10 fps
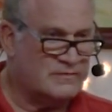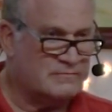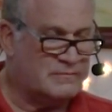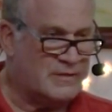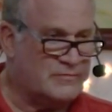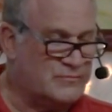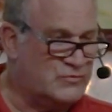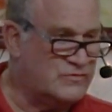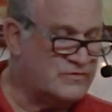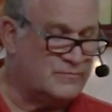Maybe in
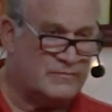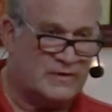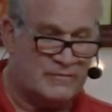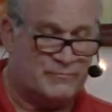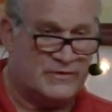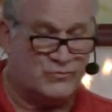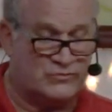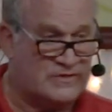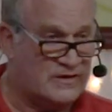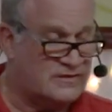Buddhism, people
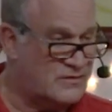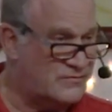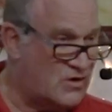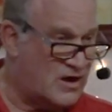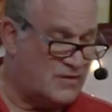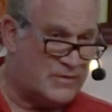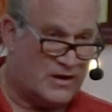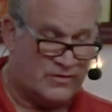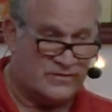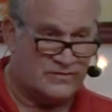will tell you they don't have a higher
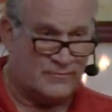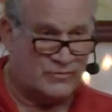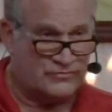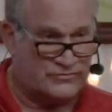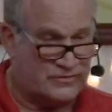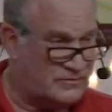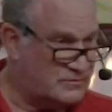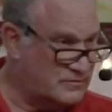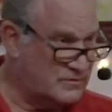power. I say bullshit.